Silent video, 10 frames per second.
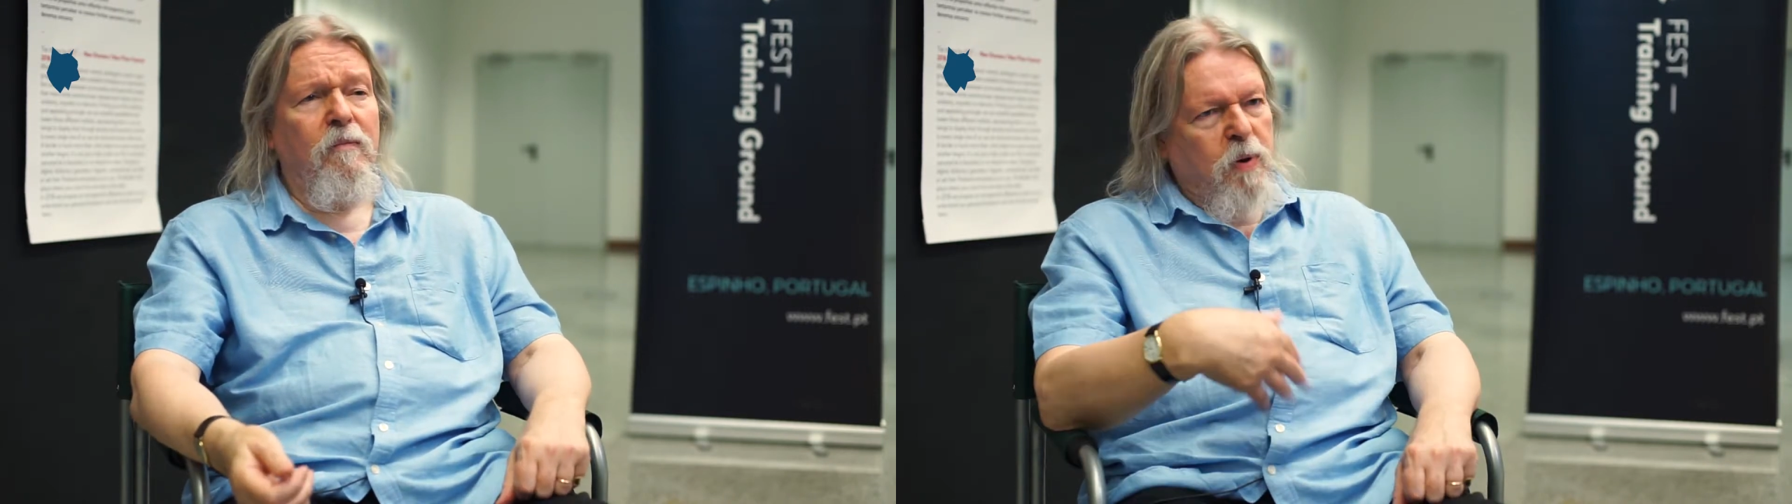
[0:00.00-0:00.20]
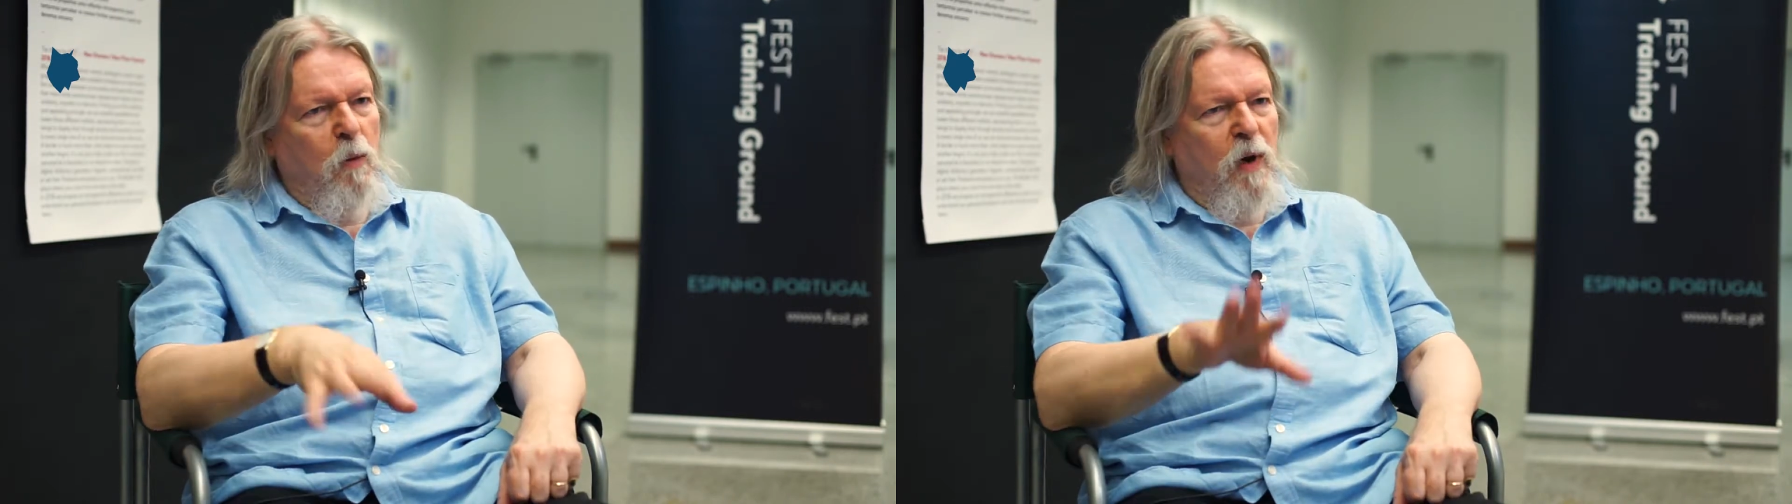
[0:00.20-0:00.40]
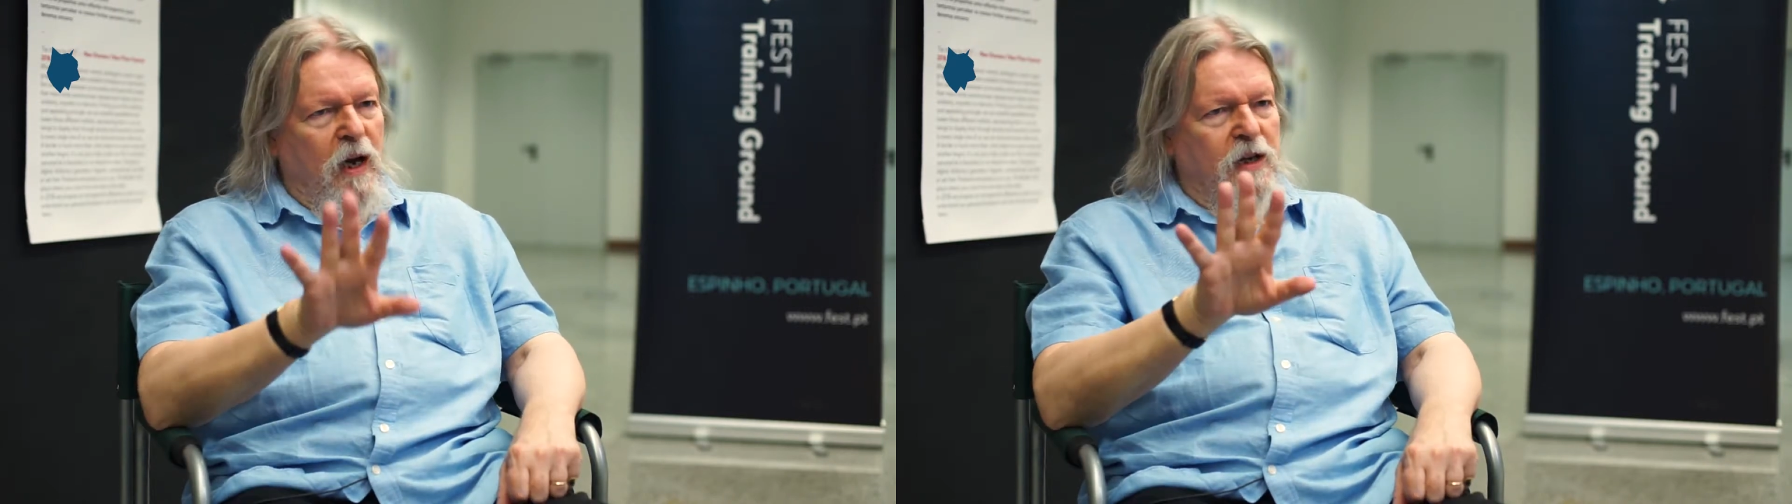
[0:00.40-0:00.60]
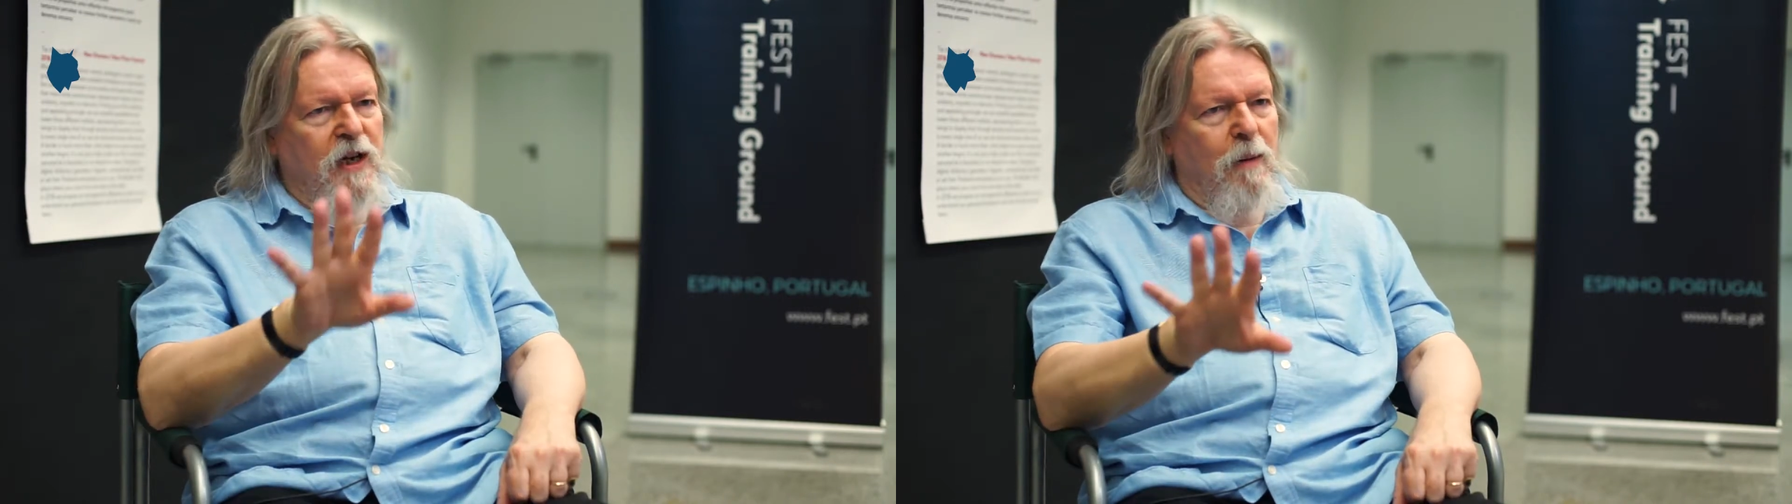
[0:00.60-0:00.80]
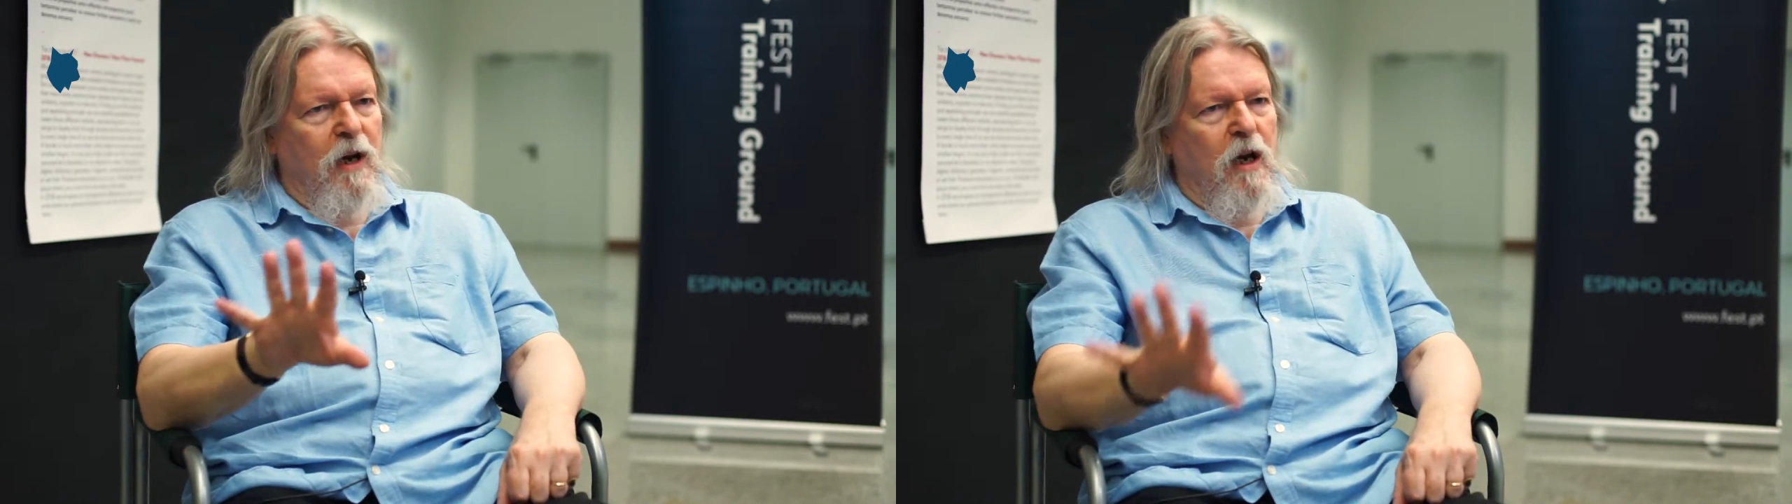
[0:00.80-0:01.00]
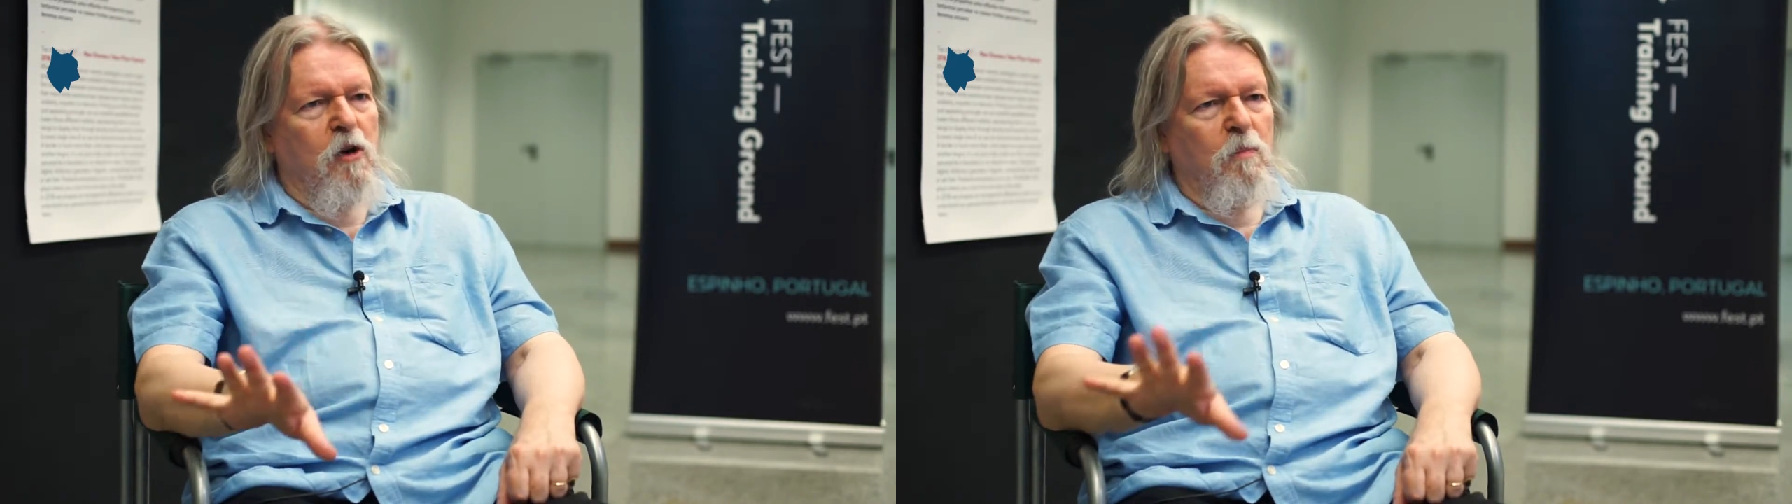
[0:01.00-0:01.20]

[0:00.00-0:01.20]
When I adapt my own